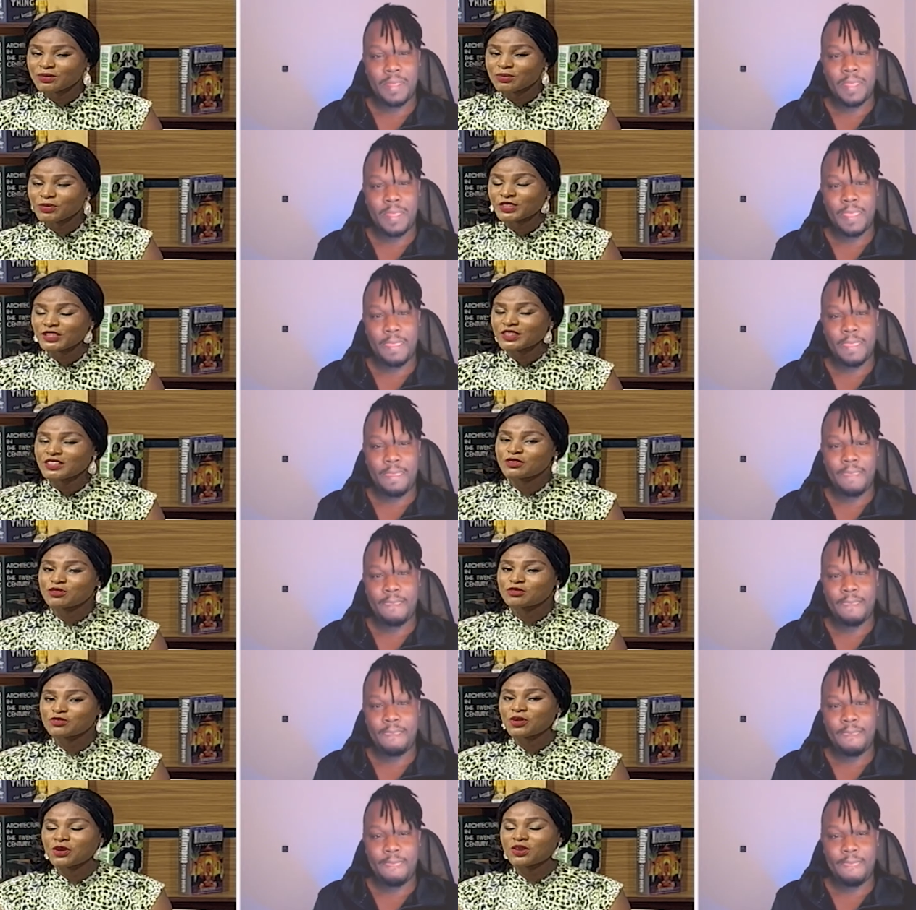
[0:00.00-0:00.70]
Speaker 1: but then
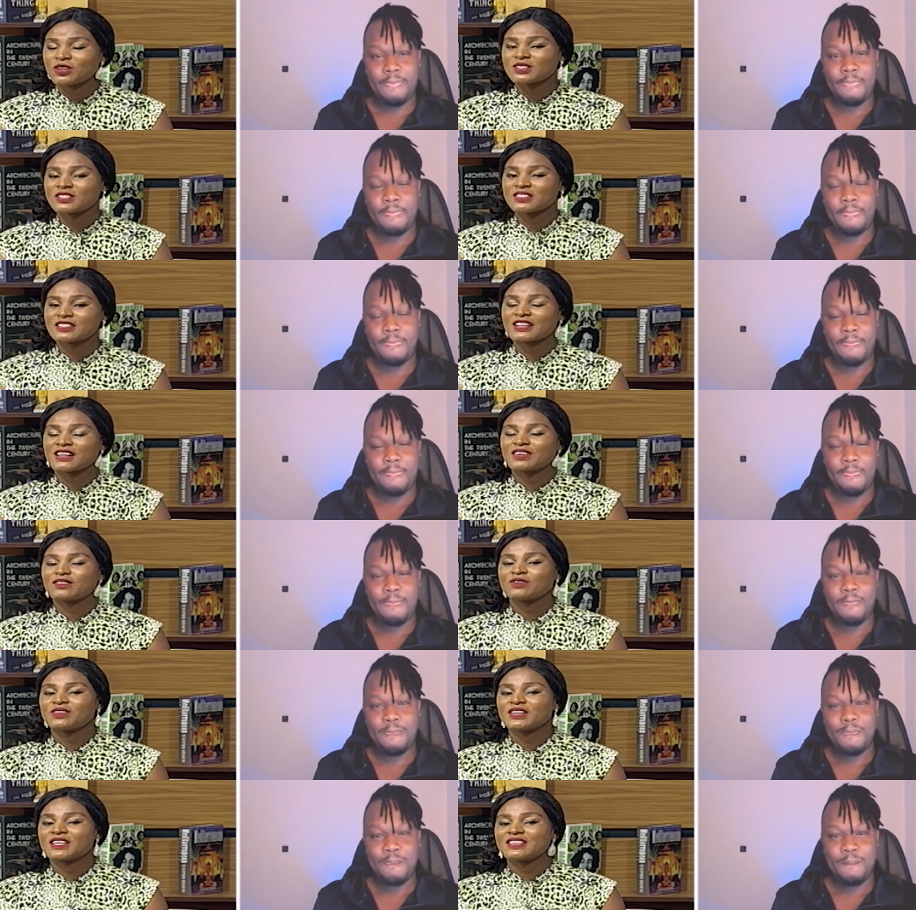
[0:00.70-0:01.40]
of course uh,
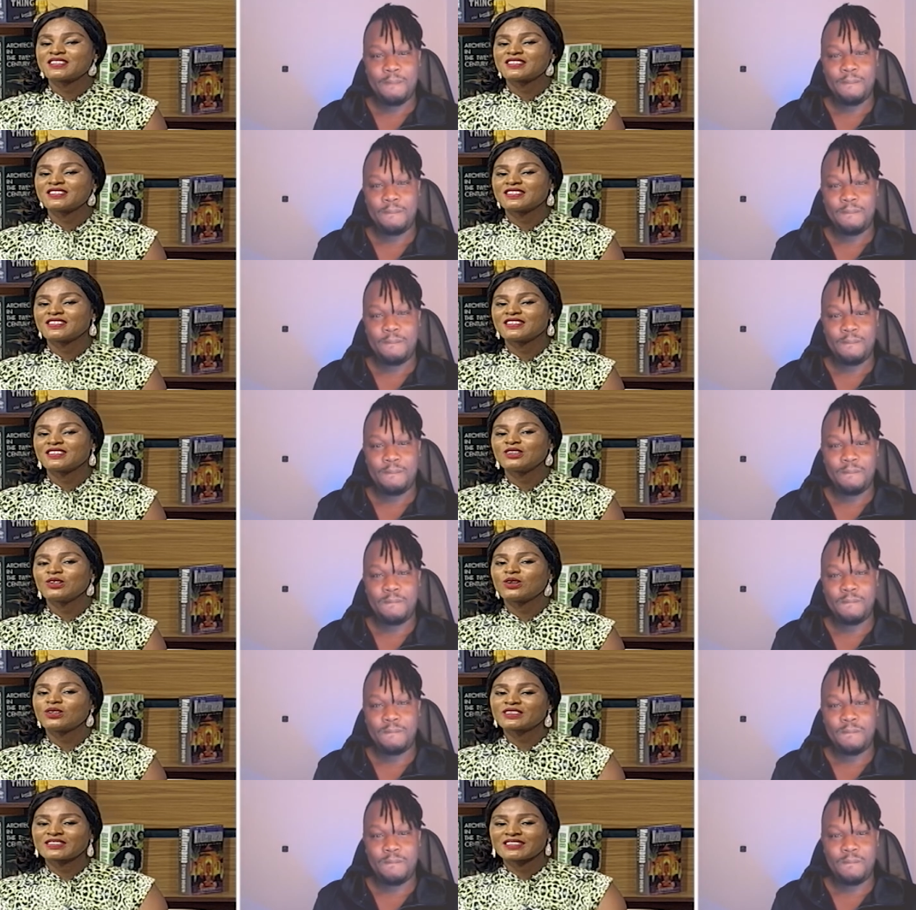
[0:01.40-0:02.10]
there's the
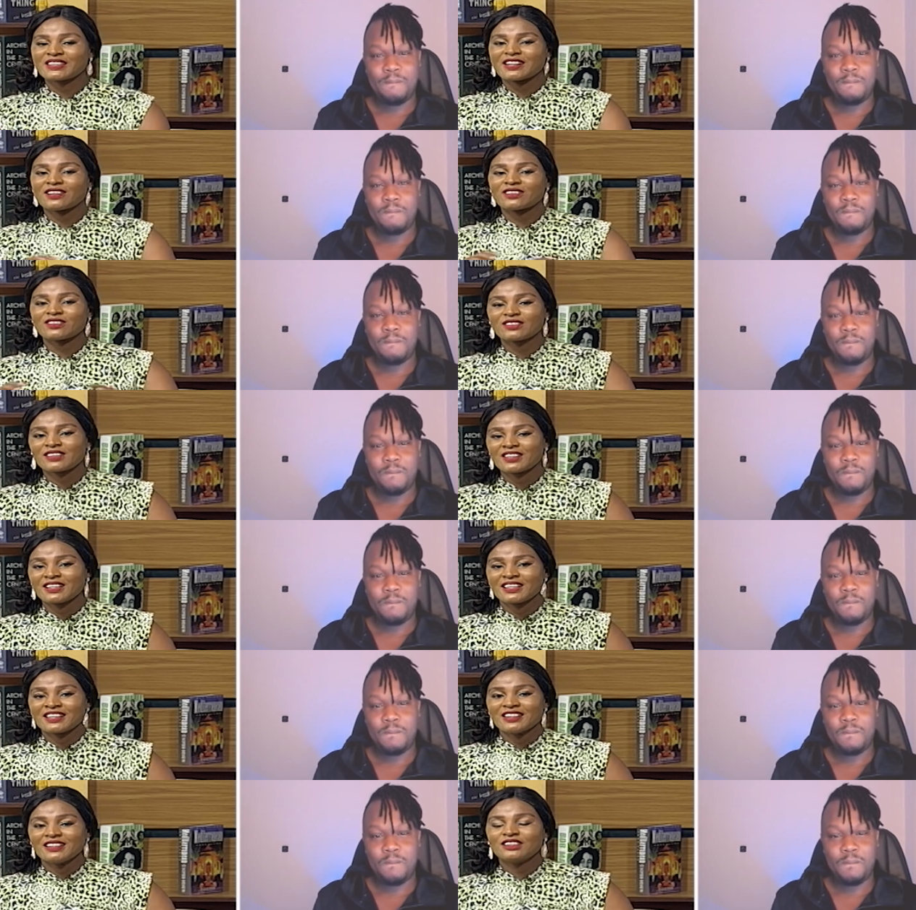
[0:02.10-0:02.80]
lockdown
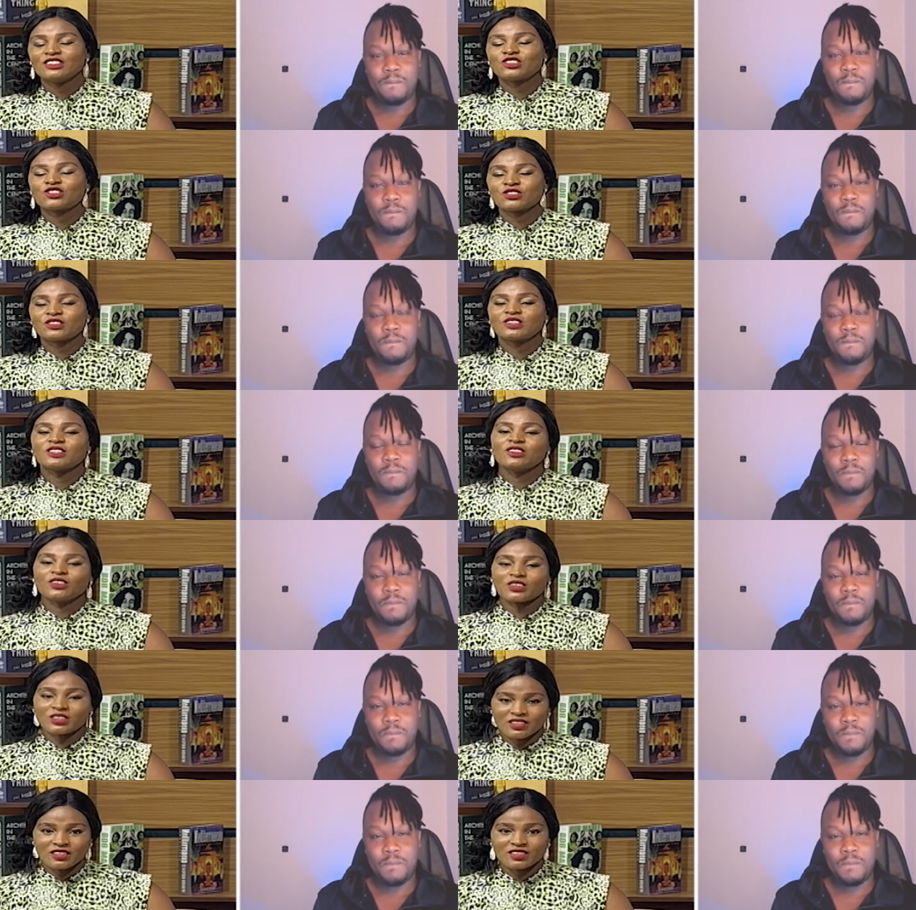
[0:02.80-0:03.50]
literally
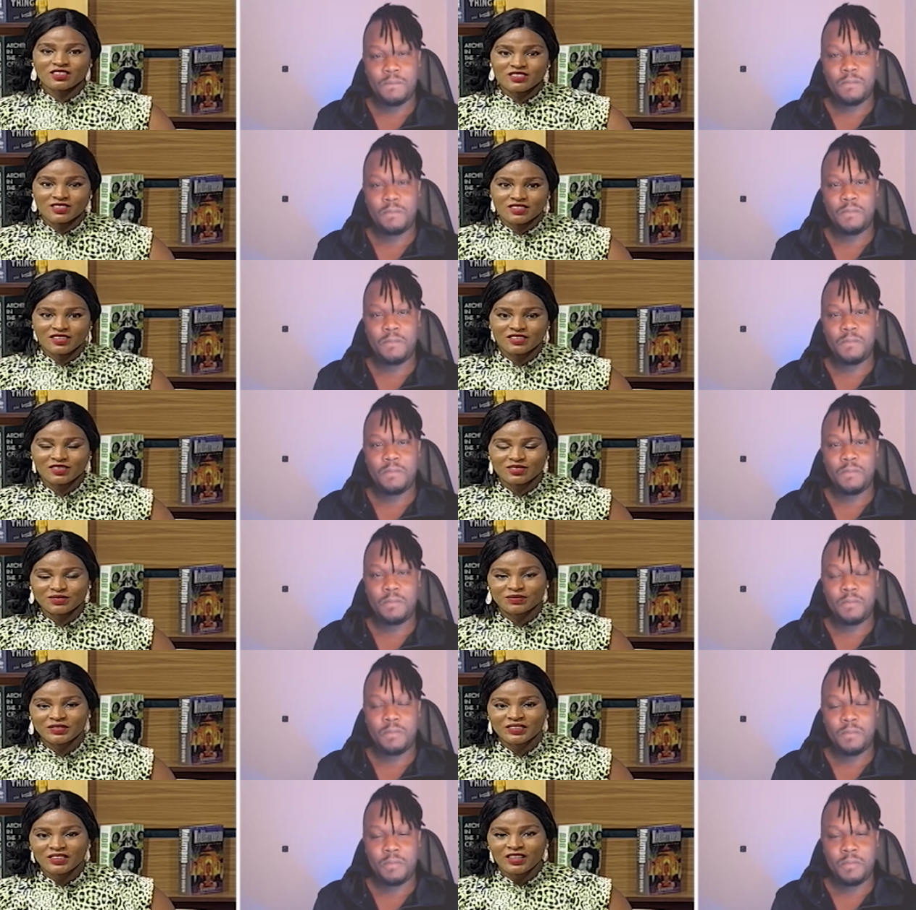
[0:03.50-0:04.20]
locking us down.
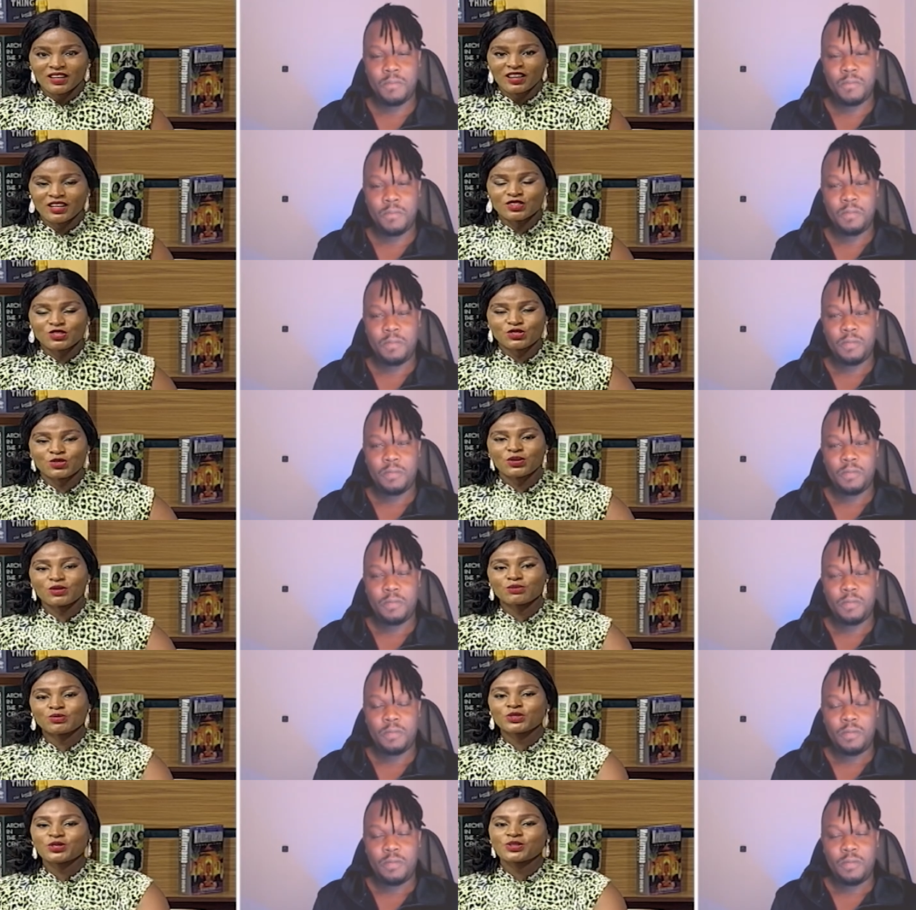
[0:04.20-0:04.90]
Uh, so
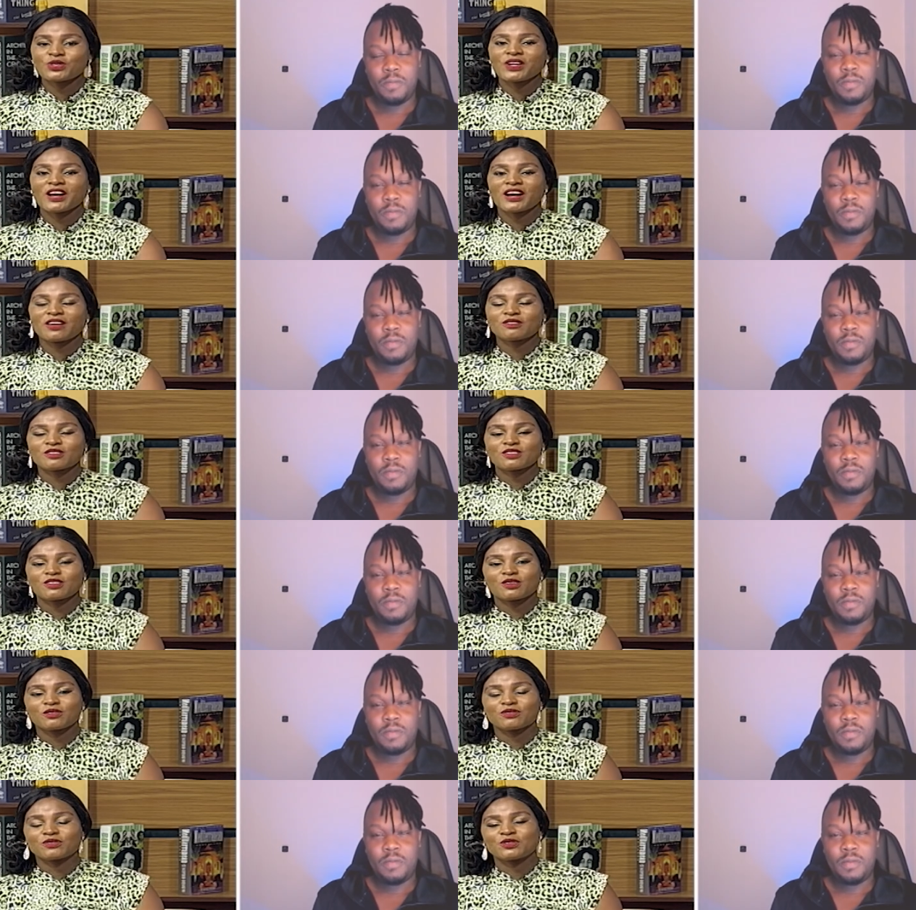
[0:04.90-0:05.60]
I'm sure you have
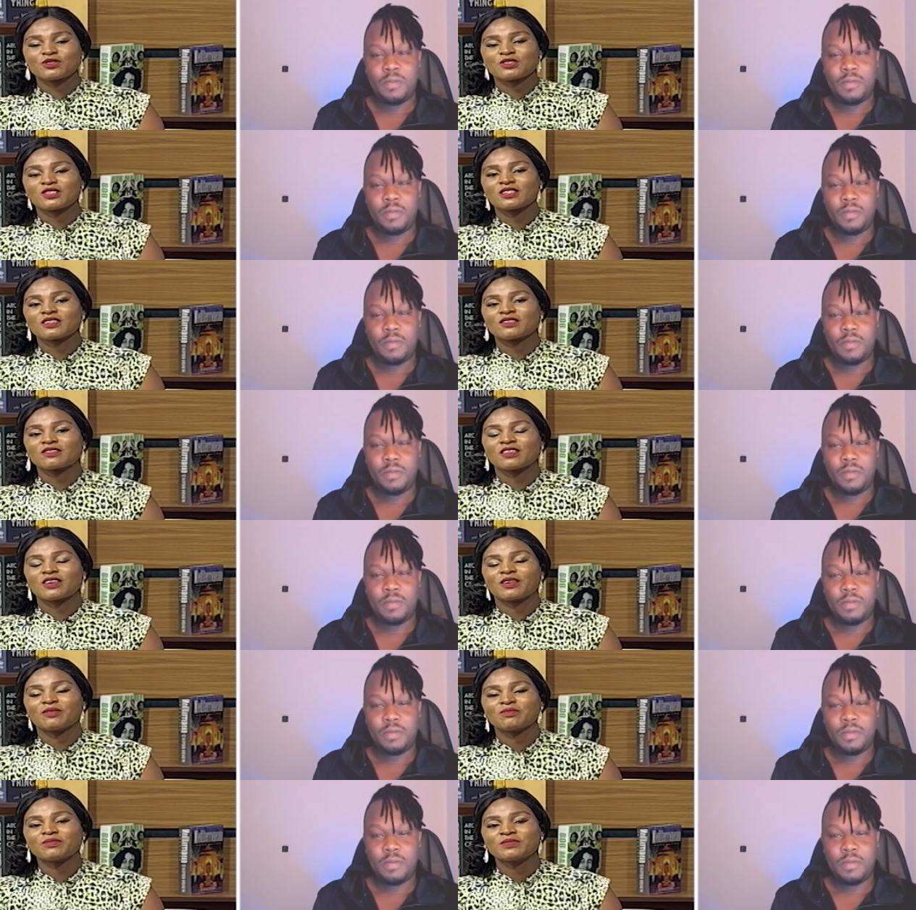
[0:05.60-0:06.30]
stuff to tell
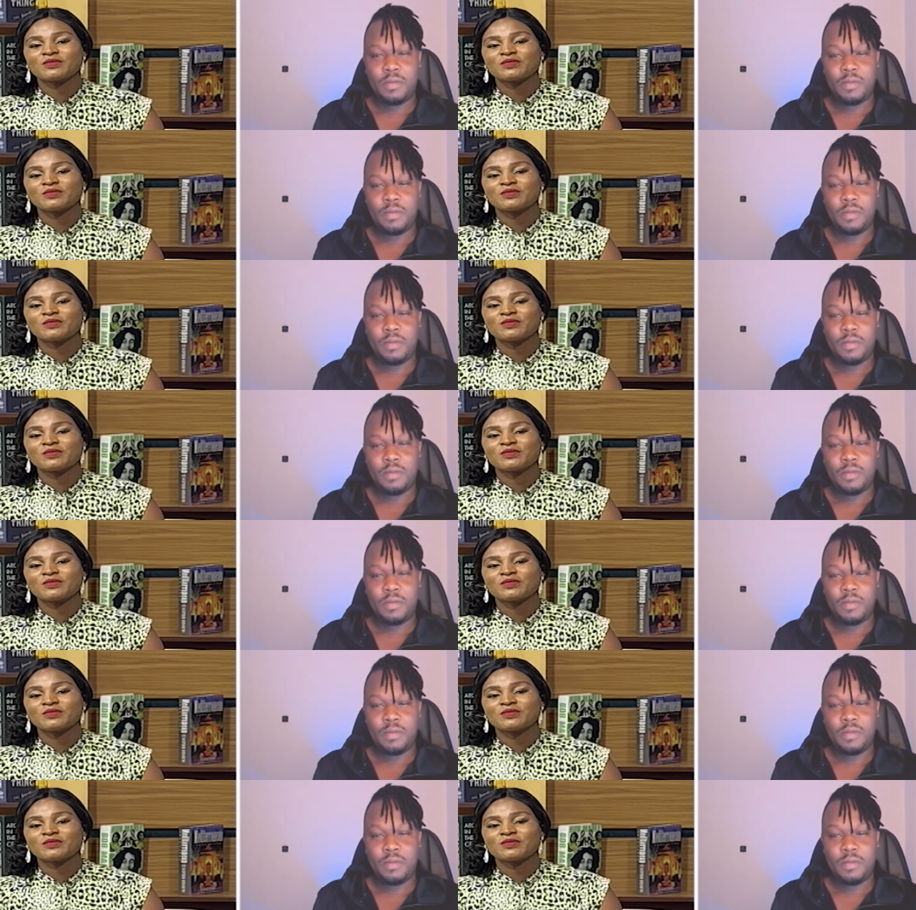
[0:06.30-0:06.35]
them,